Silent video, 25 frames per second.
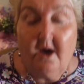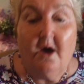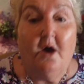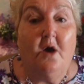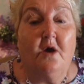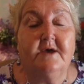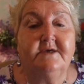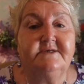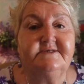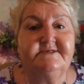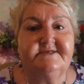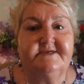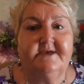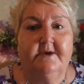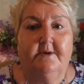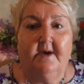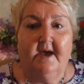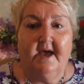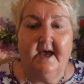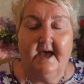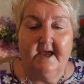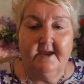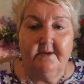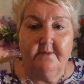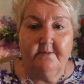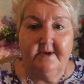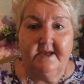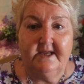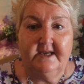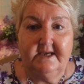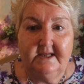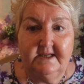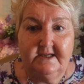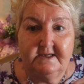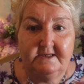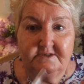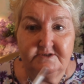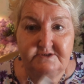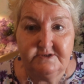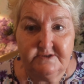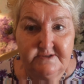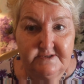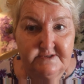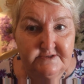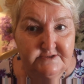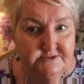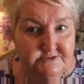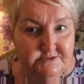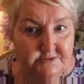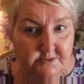also, I went into
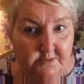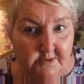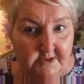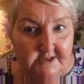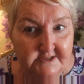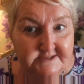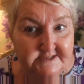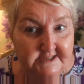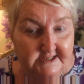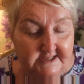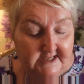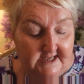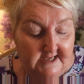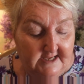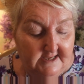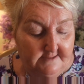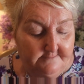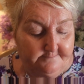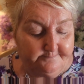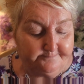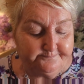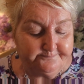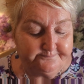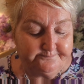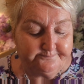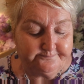the store to get,